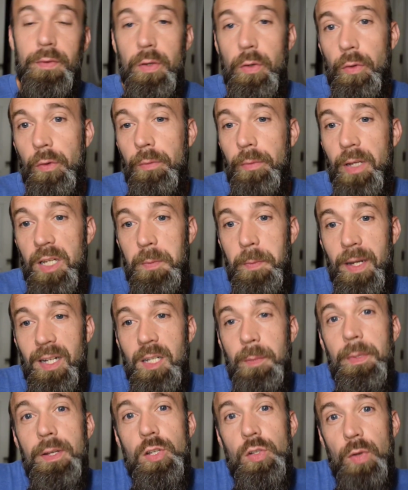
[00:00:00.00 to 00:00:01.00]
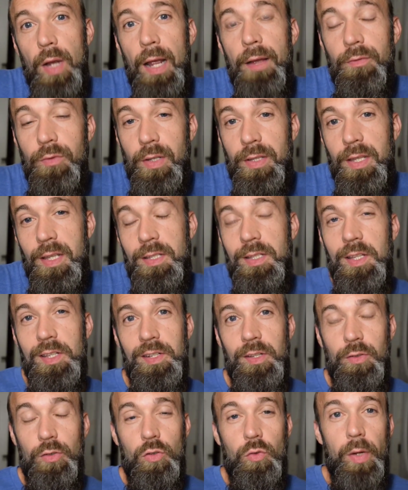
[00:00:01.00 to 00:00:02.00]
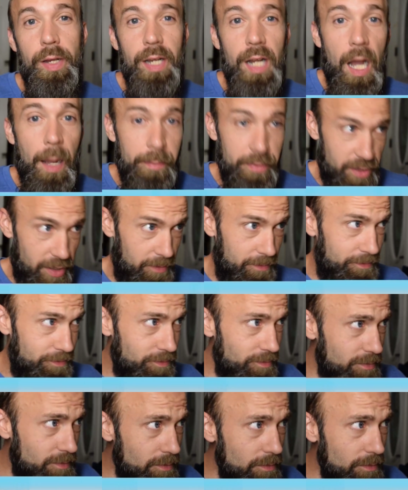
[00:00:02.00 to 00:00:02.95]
you expect to be traveling, this is another great option